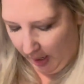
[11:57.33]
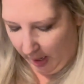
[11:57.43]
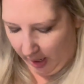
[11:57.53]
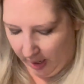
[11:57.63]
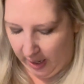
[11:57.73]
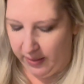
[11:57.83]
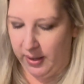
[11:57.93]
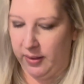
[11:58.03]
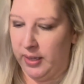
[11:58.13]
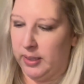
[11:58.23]
And
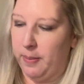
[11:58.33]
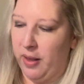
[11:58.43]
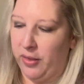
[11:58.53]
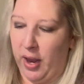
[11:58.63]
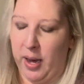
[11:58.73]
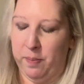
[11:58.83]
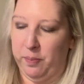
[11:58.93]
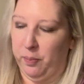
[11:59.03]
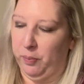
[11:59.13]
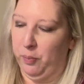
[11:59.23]
then this month I
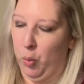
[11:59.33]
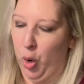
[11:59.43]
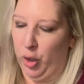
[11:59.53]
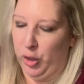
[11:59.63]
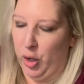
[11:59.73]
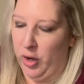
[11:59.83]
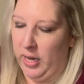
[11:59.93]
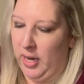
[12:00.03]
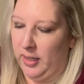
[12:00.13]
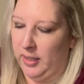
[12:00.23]
worked on
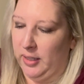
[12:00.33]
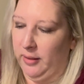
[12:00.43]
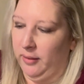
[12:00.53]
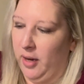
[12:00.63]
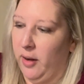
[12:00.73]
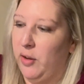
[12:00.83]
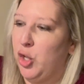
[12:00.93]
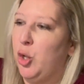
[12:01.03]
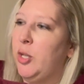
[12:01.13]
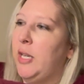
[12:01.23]
it kind of in
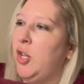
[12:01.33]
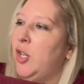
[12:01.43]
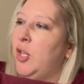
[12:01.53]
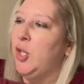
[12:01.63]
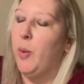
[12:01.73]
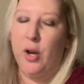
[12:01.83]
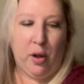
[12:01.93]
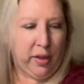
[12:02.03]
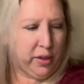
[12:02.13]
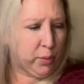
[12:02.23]
2 sessions, so I
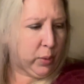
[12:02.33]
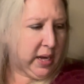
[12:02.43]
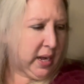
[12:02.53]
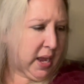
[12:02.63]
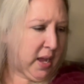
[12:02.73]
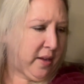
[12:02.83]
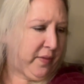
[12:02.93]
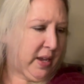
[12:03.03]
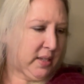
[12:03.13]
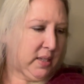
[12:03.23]
got
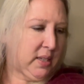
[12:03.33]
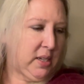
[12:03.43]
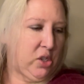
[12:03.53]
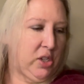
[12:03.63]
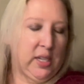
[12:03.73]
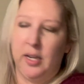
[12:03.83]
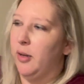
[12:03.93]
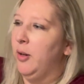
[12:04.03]
3,500 stitches in,